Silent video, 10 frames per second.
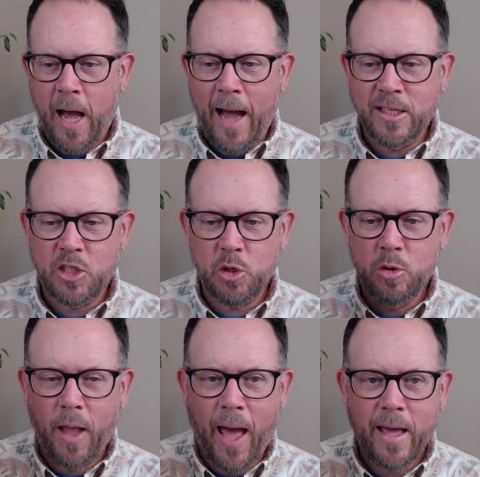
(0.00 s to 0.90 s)
I do
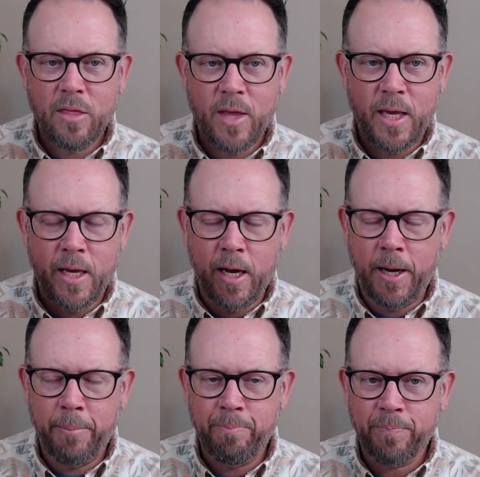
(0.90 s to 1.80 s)
like the
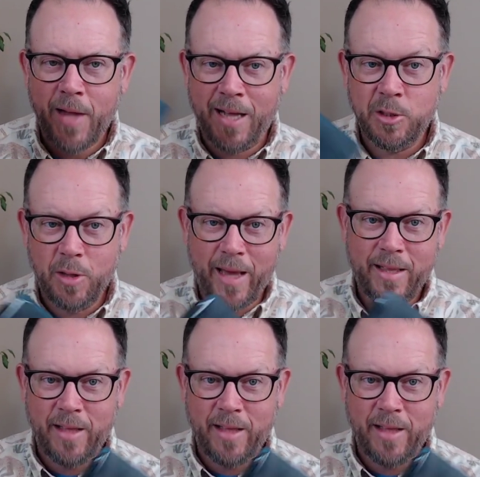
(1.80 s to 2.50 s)
um, I do like